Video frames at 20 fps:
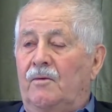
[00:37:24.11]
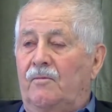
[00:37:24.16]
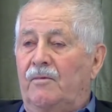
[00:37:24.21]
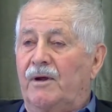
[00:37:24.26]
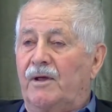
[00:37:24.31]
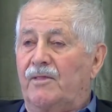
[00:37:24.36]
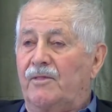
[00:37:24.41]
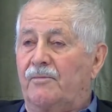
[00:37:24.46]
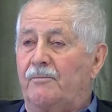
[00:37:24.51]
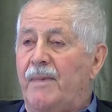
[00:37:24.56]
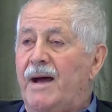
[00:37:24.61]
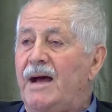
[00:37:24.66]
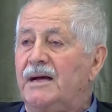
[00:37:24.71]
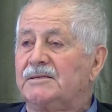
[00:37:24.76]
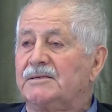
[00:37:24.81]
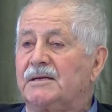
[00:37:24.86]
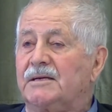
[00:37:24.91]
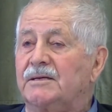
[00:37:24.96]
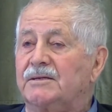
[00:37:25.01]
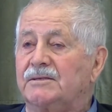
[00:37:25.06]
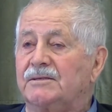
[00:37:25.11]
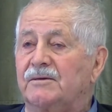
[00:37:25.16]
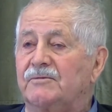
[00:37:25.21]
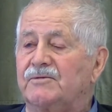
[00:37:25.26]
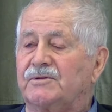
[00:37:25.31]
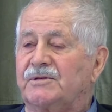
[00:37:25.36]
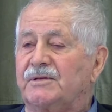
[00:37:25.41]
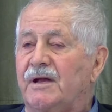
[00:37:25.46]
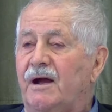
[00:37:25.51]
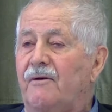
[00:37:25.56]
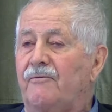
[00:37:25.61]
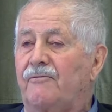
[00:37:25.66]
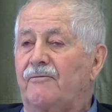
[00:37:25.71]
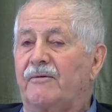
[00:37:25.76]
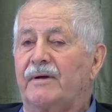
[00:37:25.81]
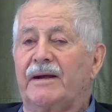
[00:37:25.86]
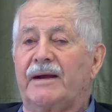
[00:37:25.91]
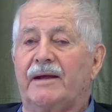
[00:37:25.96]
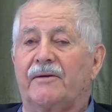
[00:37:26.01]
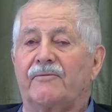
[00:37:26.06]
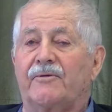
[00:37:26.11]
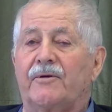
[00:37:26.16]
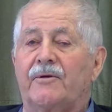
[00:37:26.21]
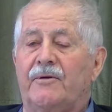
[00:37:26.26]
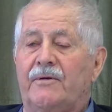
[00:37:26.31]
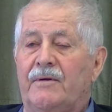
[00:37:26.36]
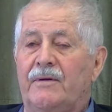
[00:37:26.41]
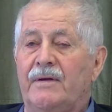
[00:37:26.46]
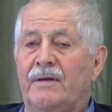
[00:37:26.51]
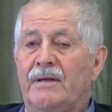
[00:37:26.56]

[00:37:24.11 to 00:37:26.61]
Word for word: with baskets of stuff, whatever,